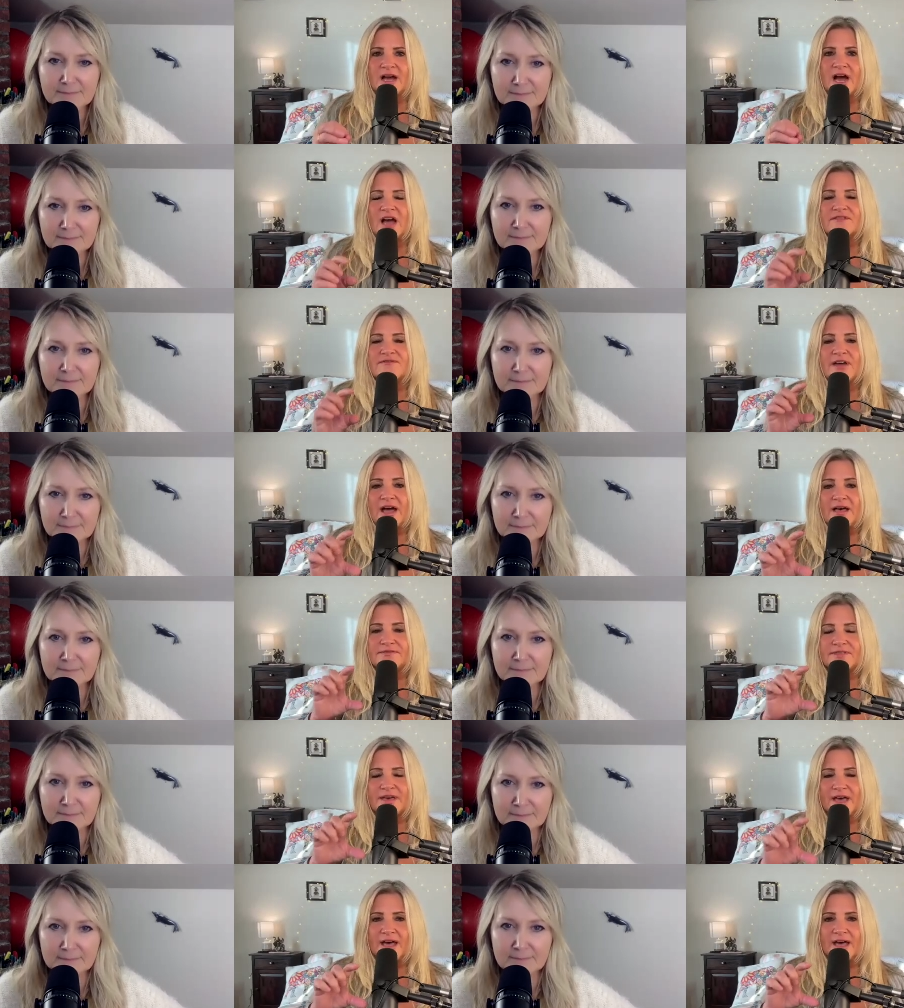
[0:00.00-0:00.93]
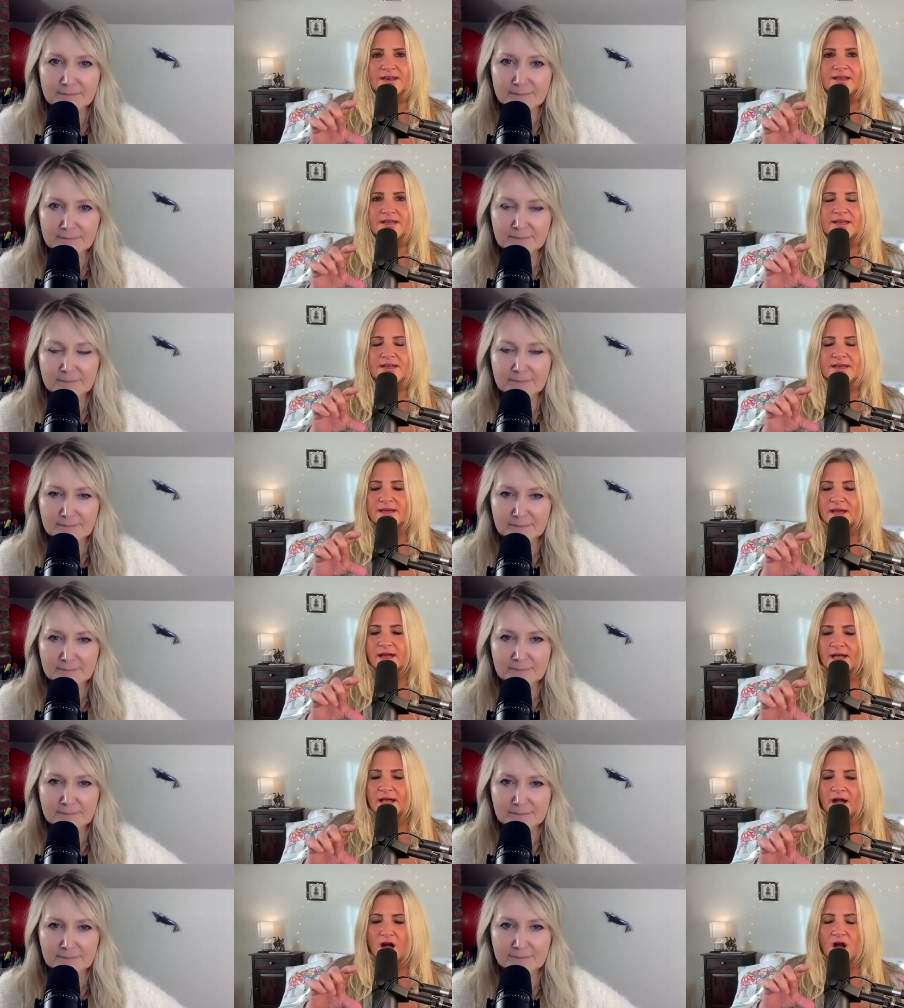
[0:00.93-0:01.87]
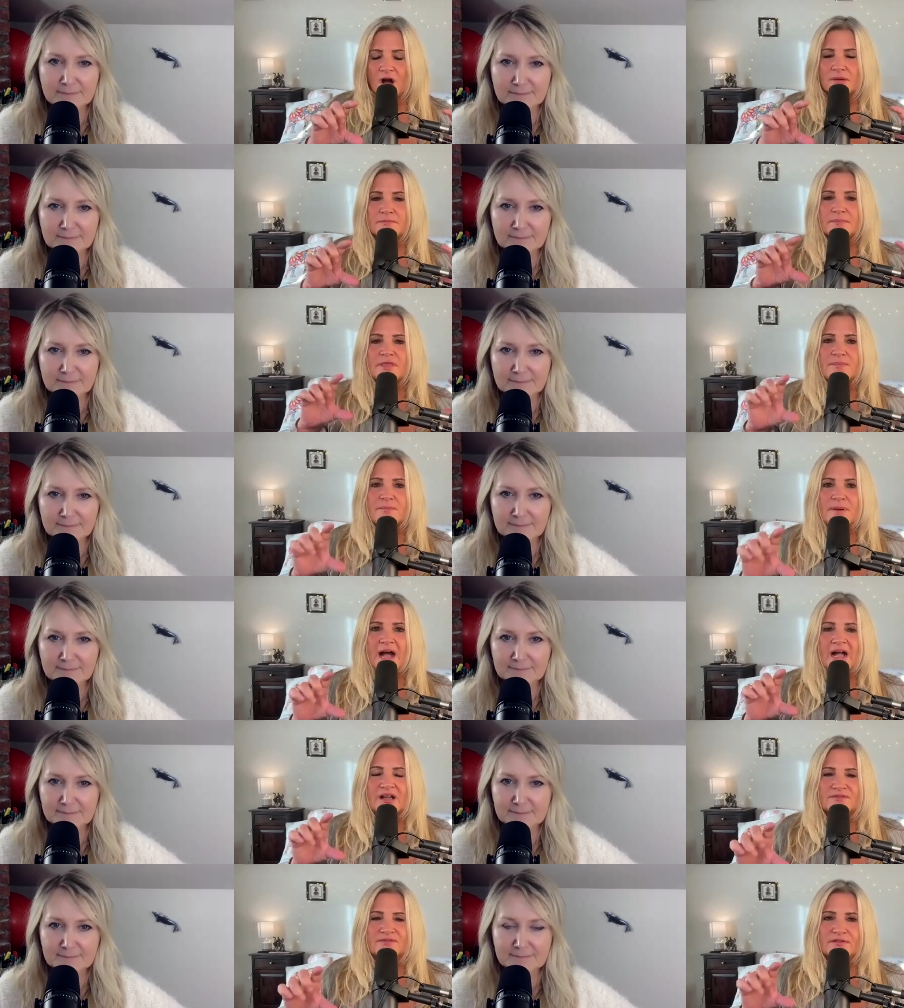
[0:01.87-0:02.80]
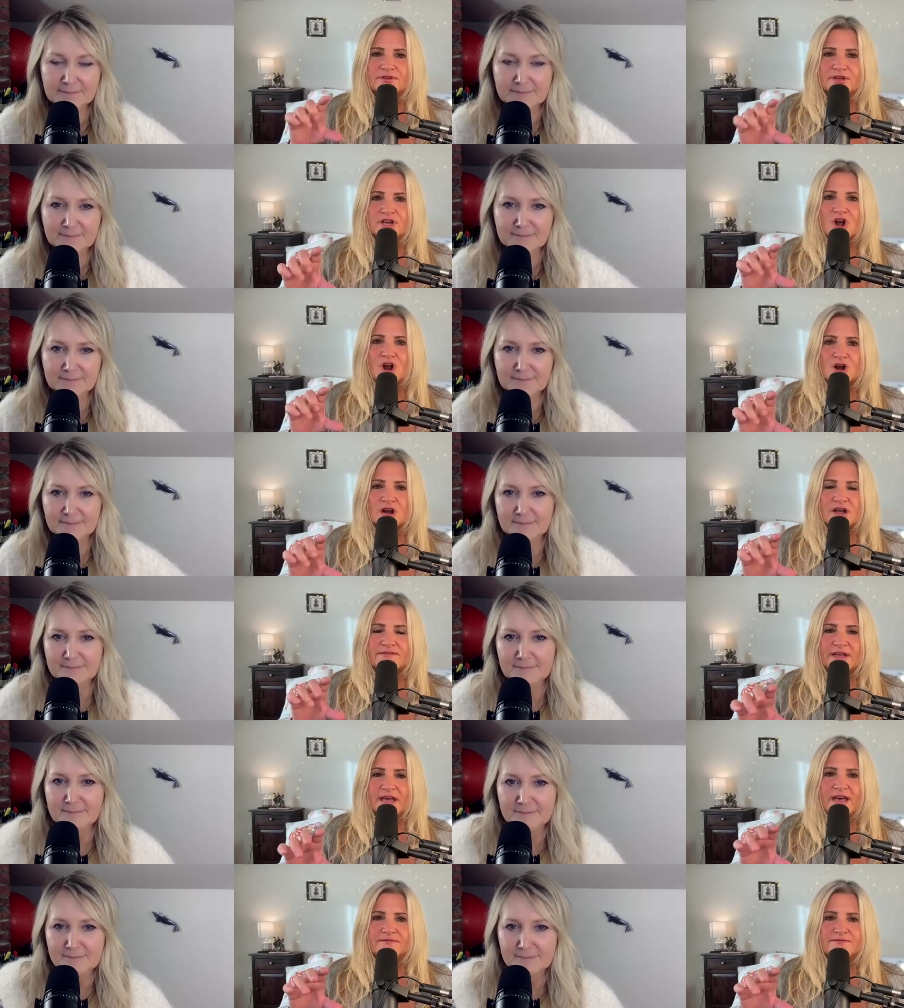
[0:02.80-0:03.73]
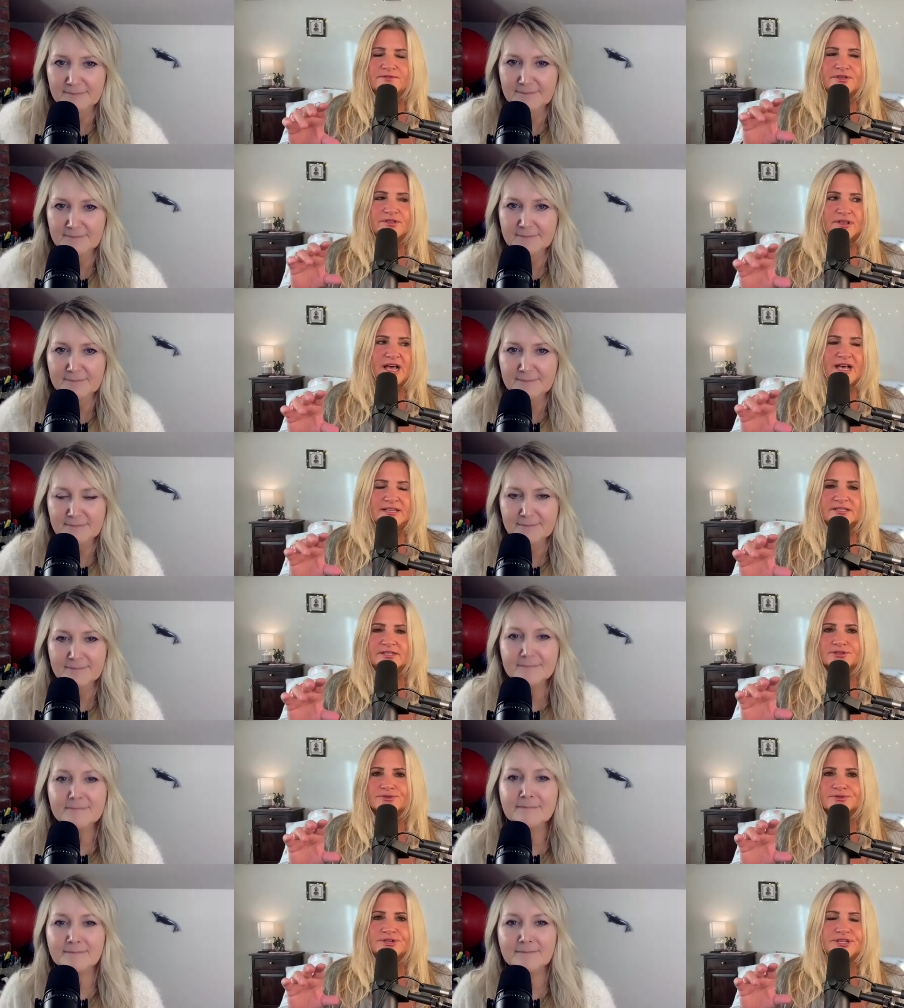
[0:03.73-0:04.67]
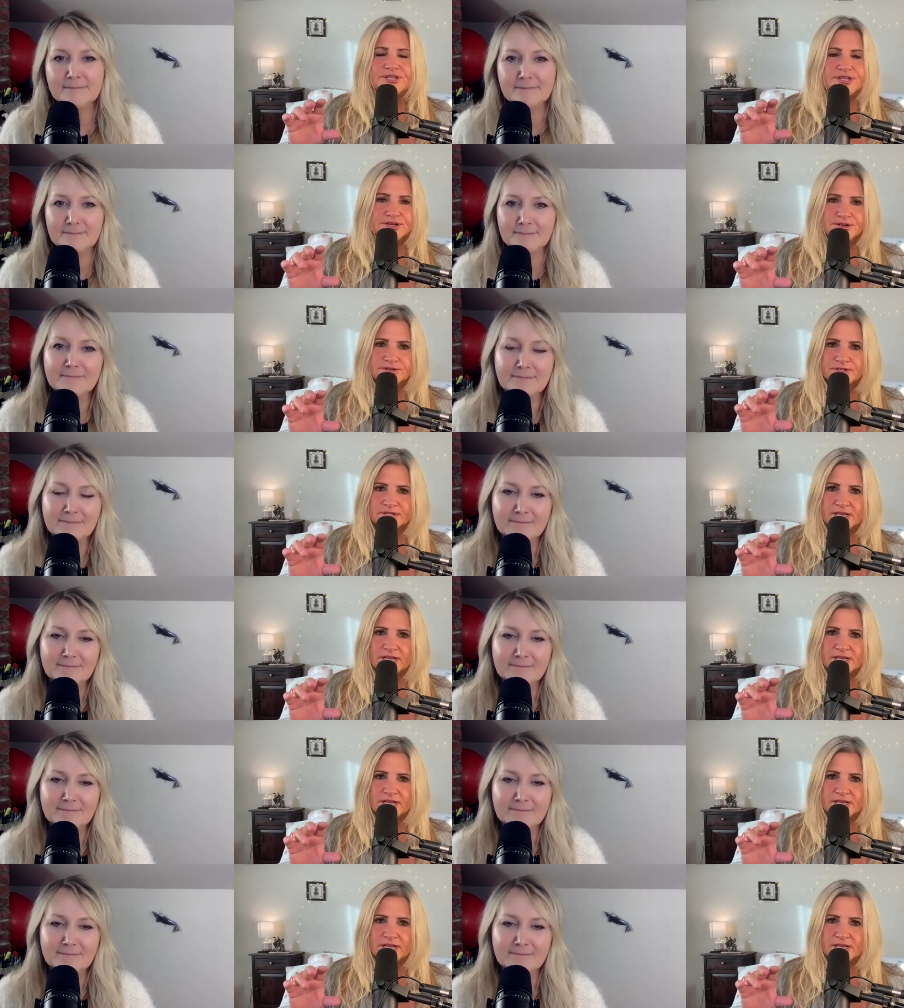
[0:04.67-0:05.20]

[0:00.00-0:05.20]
Speaker 1: i've had that on the back of every car I've had for the last 30 years,